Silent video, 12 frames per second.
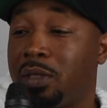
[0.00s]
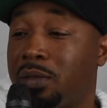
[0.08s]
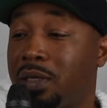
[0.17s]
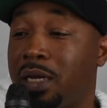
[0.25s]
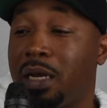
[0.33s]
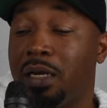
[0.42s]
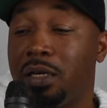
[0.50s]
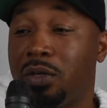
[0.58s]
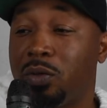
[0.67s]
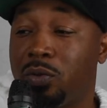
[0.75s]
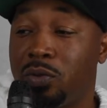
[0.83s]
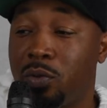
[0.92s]
I got an
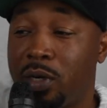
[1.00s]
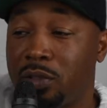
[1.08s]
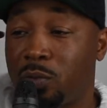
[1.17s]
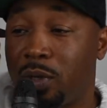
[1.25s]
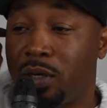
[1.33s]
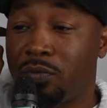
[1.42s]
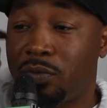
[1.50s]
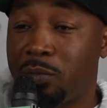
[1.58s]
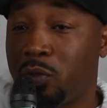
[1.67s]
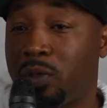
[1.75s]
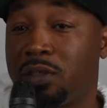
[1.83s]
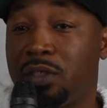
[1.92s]
uncle who graduated from
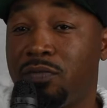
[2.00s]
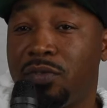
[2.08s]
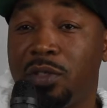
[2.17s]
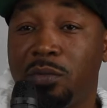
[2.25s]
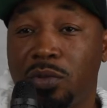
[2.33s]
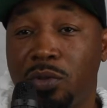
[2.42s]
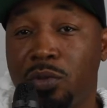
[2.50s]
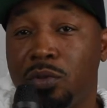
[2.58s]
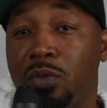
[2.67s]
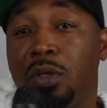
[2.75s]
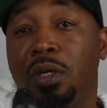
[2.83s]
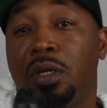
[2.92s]
USC Film School